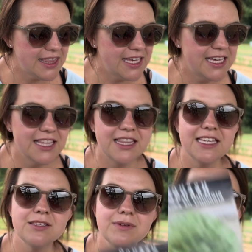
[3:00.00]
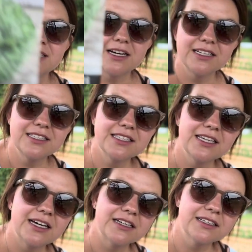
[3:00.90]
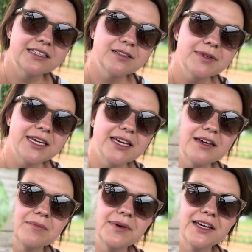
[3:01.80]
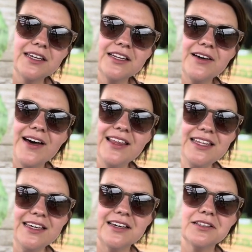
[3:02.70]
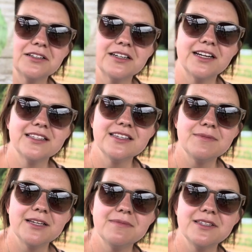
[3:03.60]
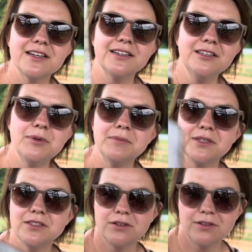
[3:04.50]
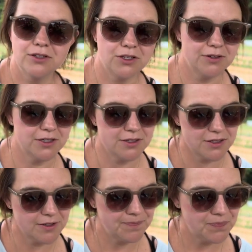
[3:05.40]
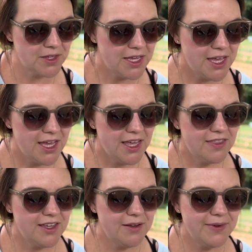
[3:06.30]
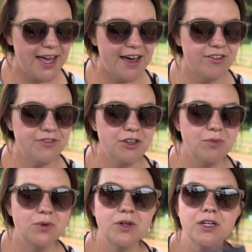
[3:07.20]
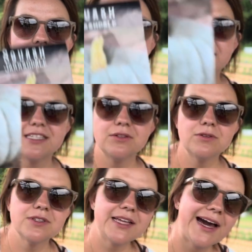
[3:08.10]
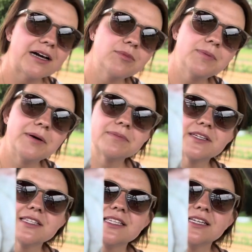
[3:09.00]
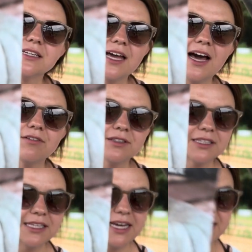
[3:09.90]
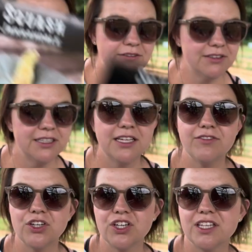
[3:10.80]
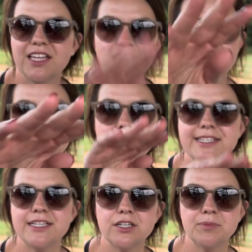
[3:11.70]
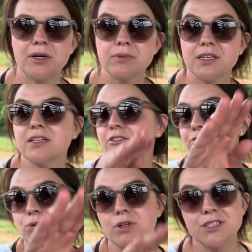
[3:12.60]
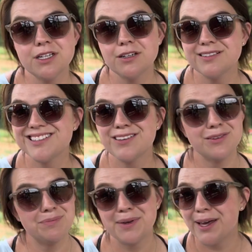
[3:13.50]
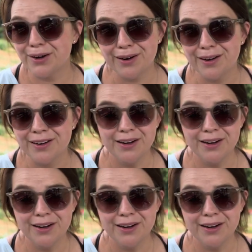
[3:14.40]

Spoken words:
then this one is honestly ugly to me, but, you know, I like the color, and sometimes ugly pumpkins are the cutest. Then we have a few more, like these little stackable pumpkins that I really like. I really love a good, like, 3-tiered pumpkin. 4-tiered is even better.